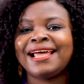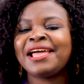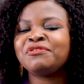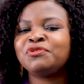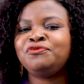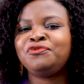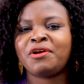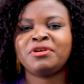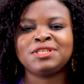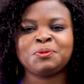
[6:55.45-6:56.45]
I have a
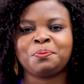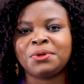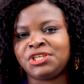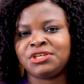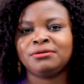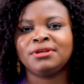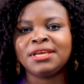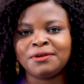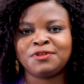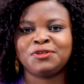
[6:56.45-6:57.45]
very special
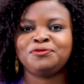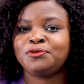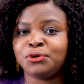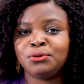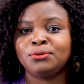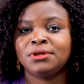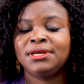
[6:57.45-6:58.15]
gift for you.